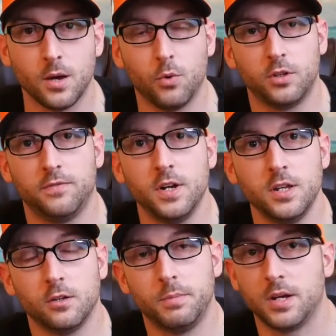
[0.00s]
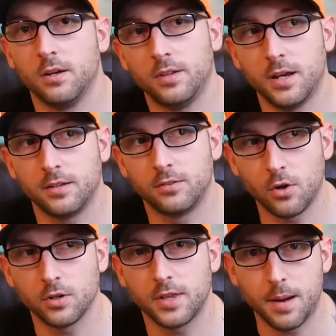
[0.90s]
And what's funny is because I
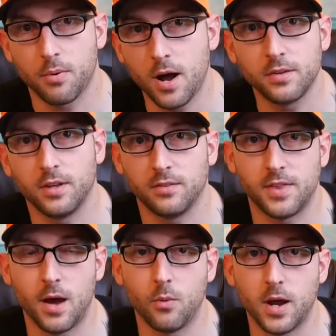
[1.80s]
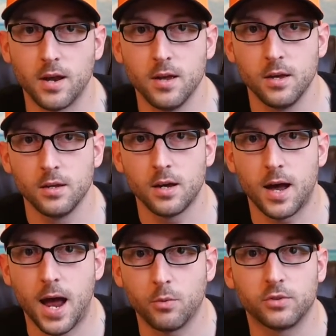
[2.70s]
started that process that way,
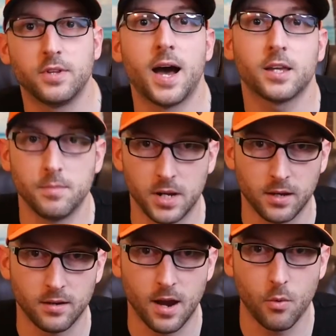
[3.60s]
I was documenting.